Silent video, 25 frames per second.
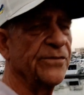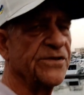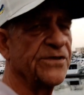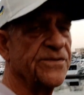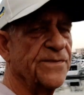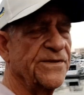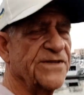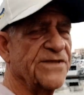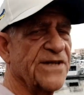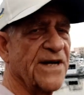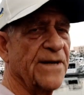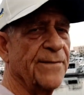which
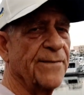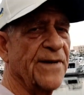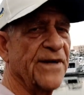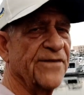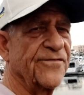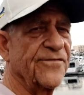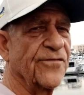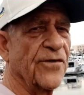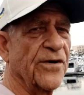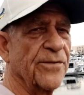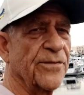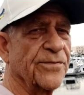means you got about a
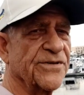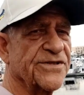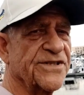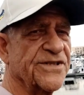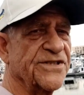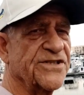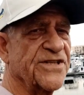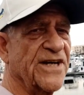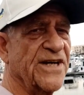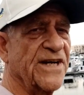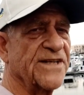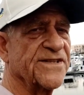
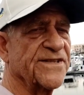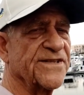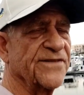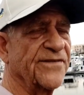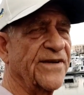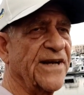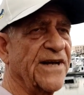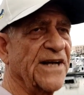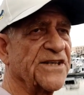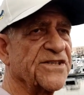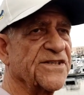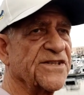40% chance
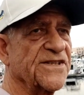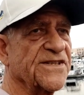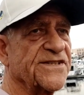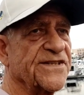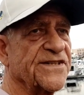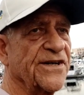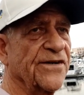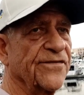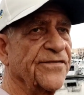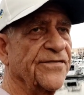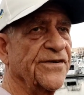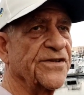of catching a
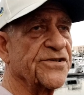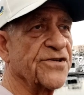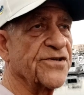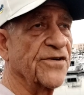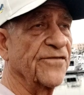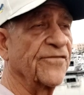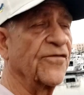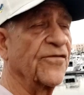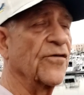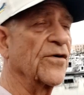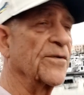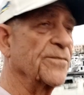sailfish or
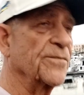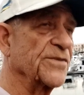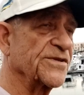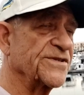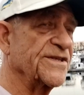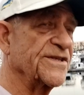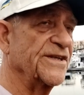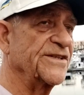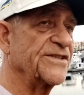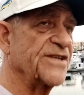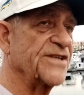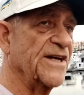a
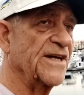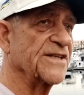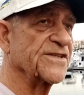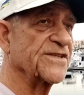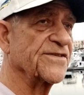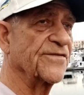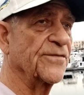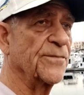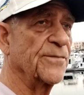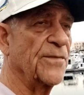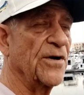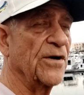40% chance
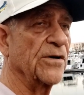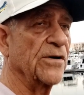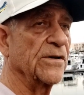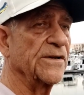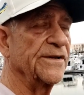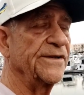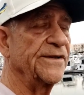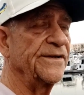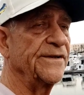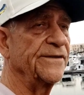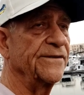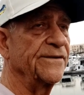of a marlin,